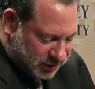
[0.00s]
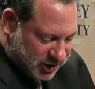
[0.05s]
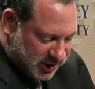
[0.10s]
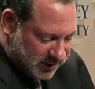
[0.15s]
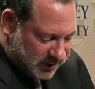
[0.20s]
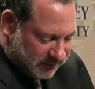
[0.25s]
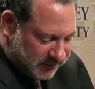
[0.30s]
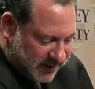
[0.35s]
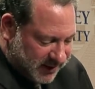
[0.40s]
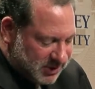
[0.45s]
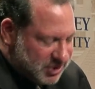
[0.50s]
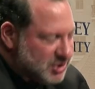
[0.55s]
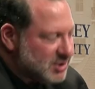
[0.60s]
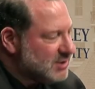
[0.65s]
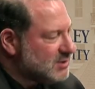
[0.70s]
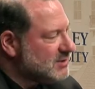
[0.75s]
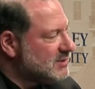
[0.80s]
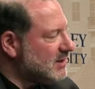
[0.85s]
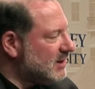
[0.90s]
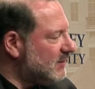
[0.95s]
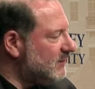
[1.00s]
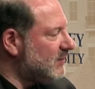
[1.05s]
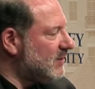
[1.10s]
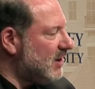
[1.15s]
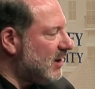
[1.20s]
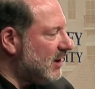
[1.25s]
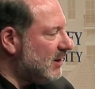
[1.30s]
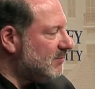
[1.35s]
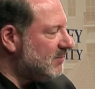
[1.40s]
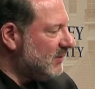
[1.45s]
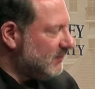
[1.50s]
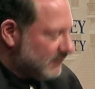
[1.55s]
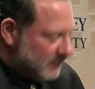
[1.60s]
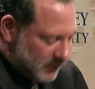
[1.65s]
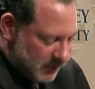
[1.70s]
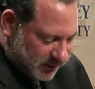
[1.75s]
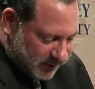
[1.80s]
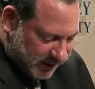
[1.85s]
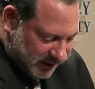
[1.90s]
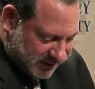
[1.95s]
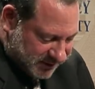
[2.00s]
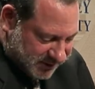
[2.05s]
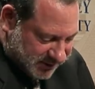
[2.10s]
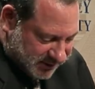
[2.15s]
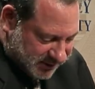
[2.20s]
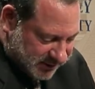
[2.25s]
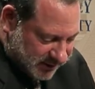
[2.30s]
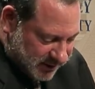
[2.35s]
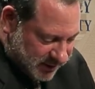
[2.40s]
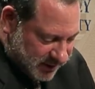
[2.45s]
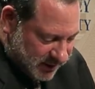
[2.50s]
generations that have gone before us.